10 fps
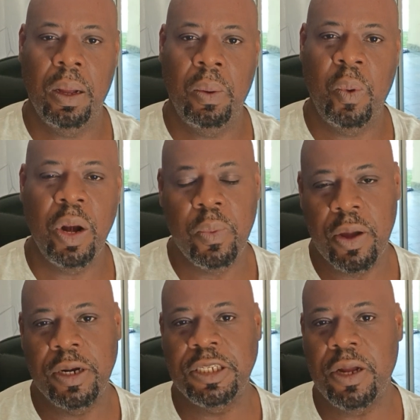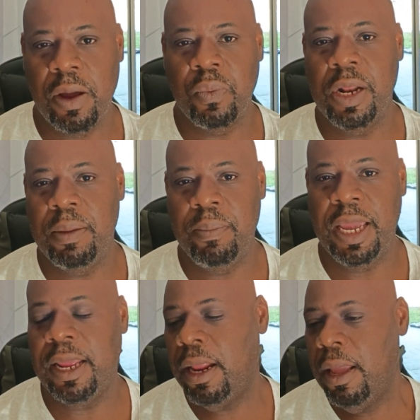When are we gonna start really
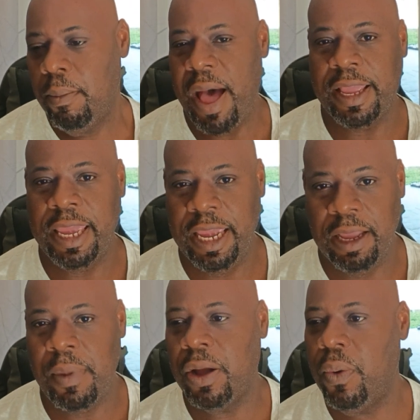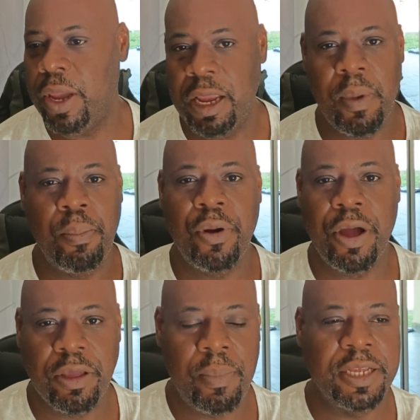meaning my king, my queen, my
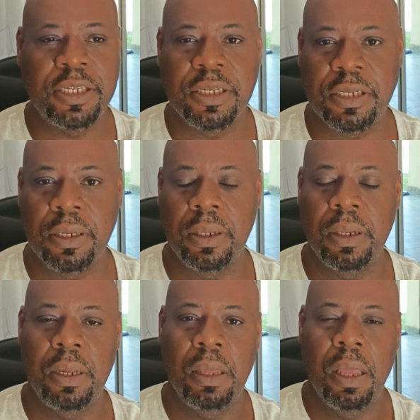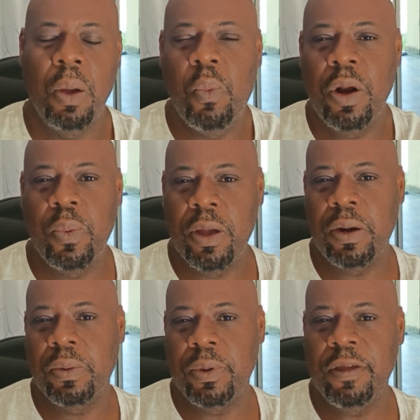brother, my sister? When are we
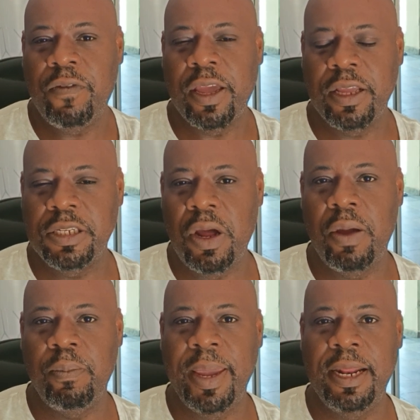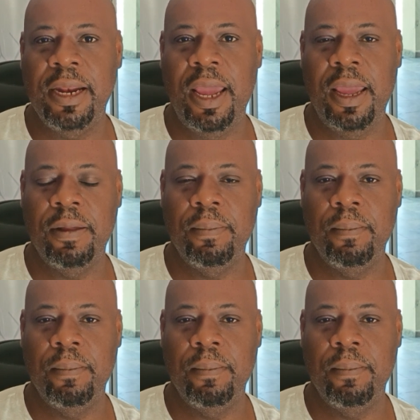gonna really fucking start meaning that?